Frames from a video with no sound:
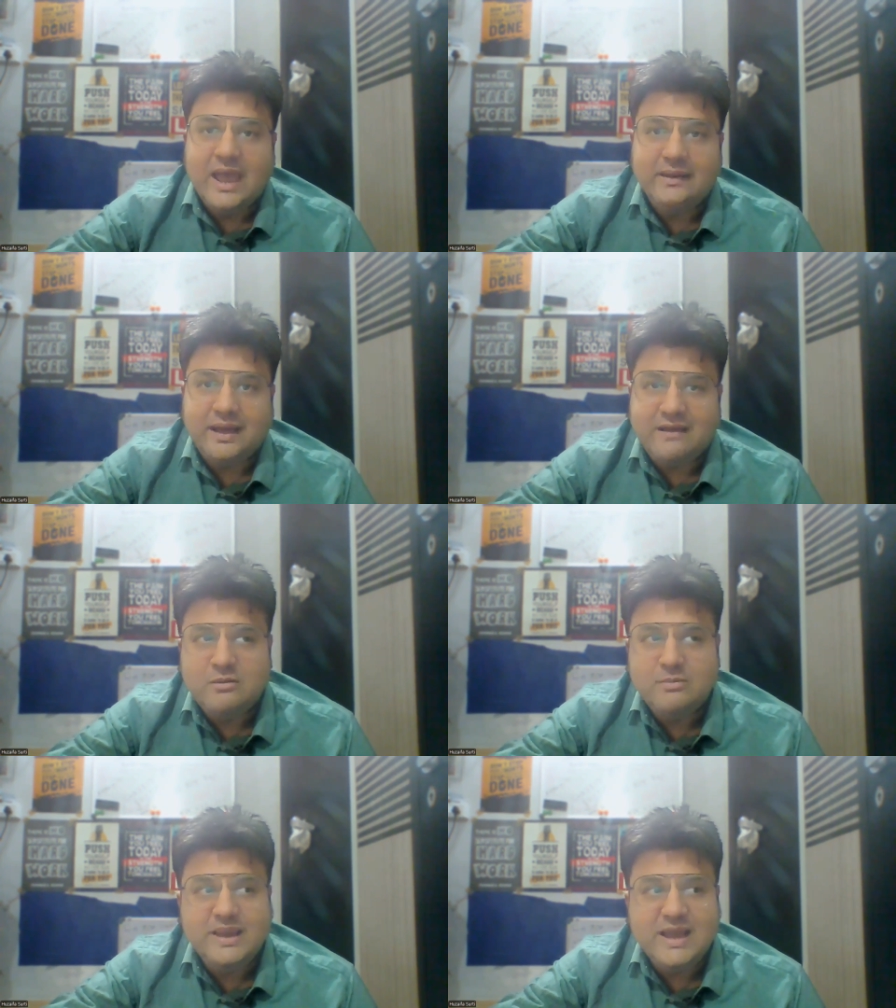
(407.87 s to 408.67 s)
and i
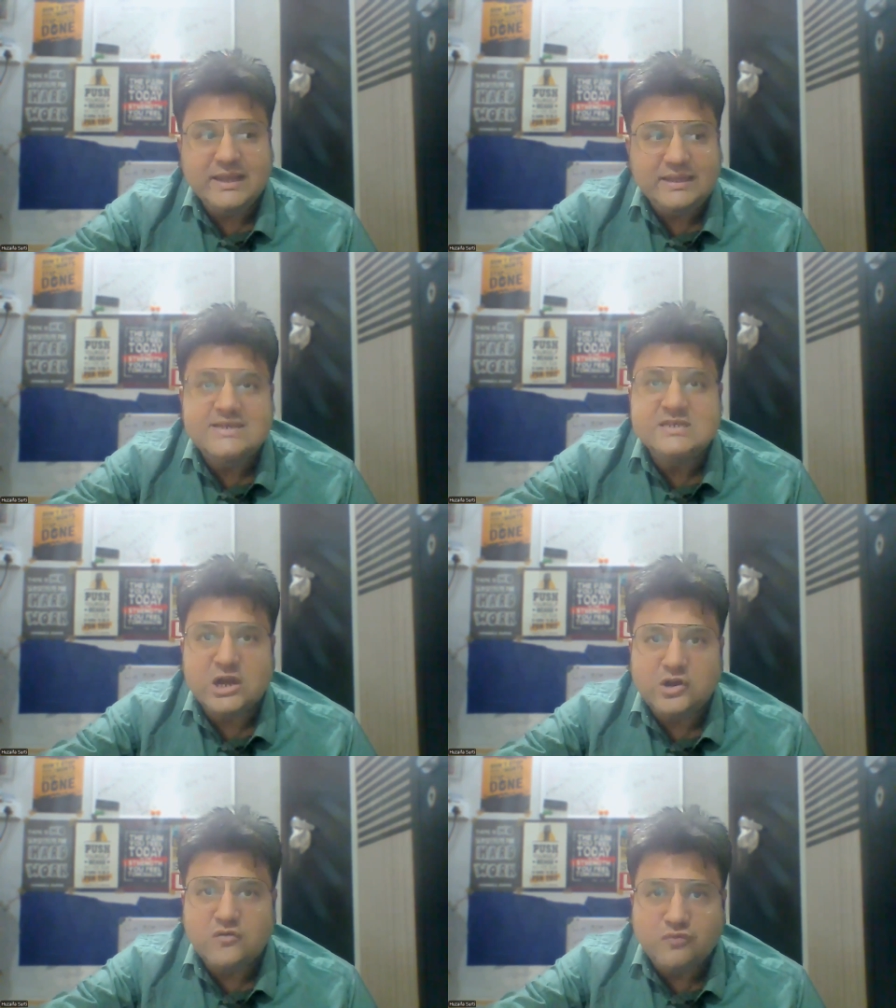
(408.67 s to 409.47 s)
will be getting this
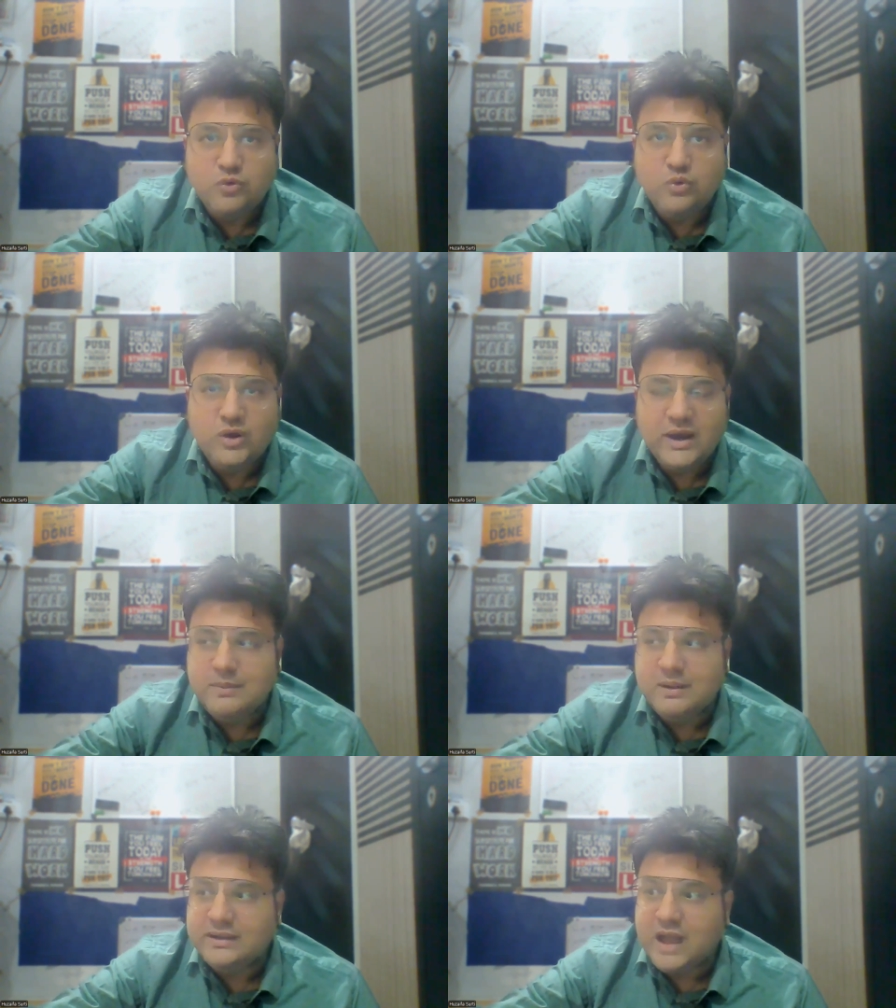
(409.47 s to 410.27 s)
kind of food
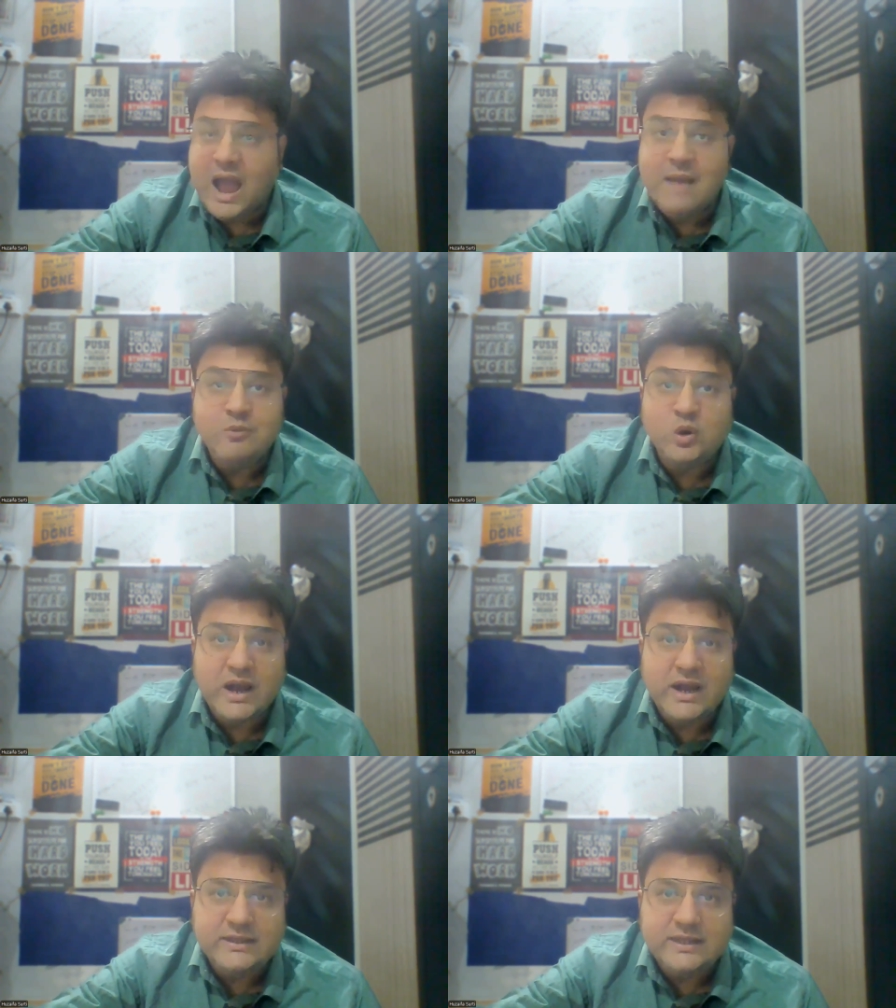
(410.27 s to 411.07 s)
right but i'm
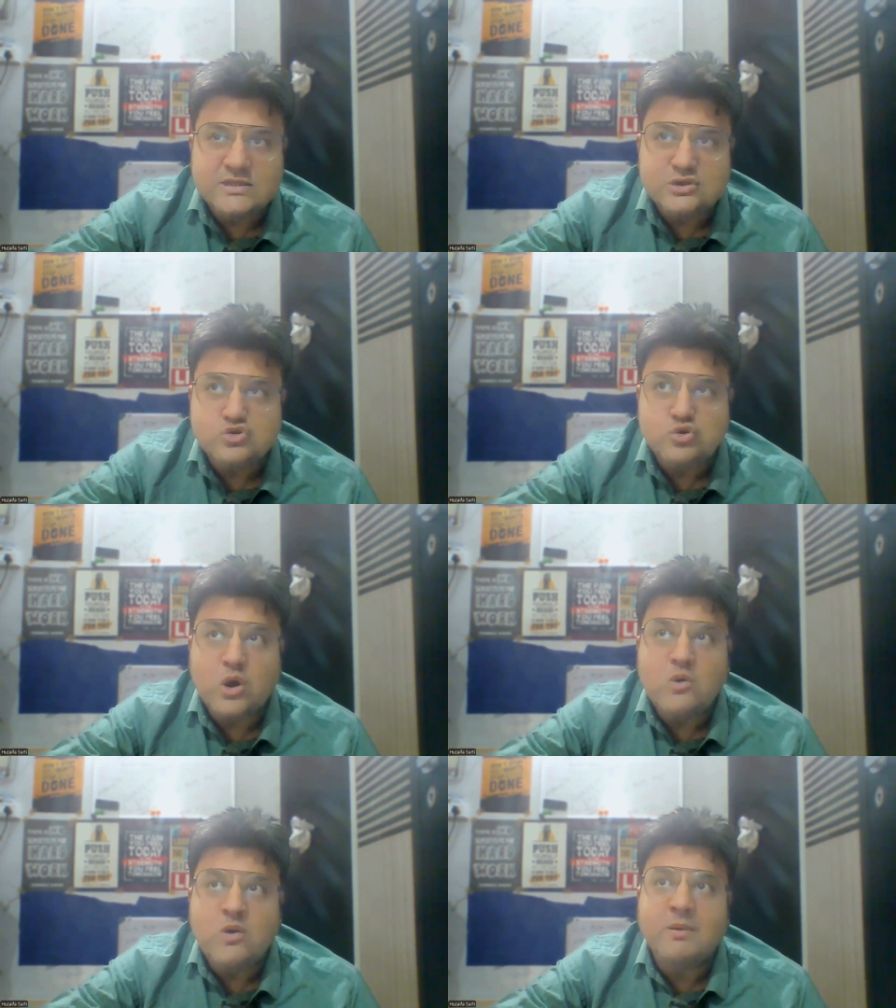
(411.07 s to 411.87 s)
not getting that so, so
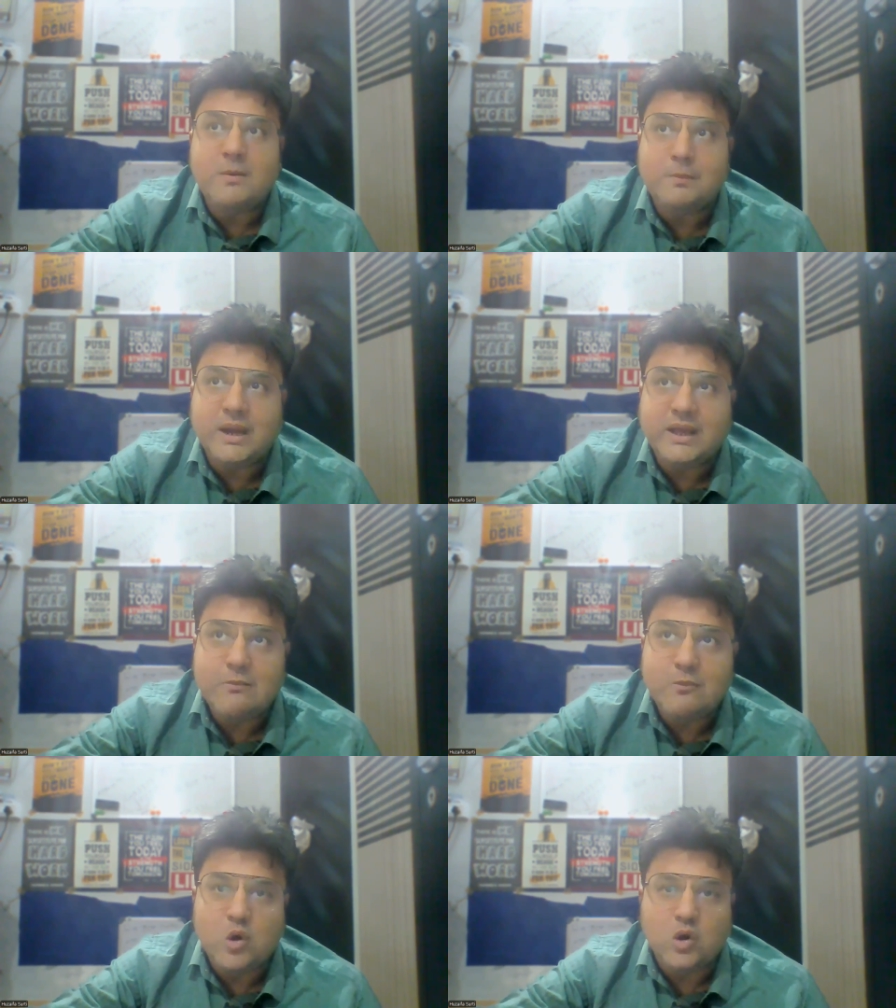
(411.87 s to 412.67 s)
now i'm complaining
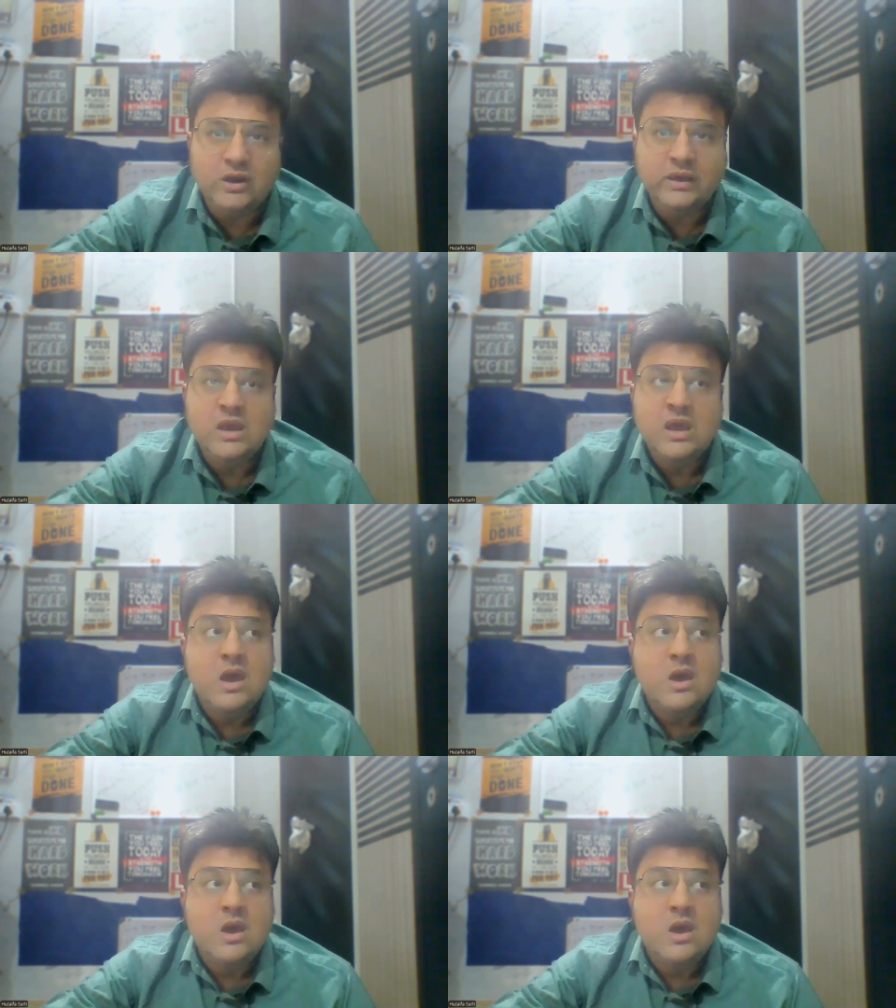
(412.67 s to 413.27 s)
i'm quarreling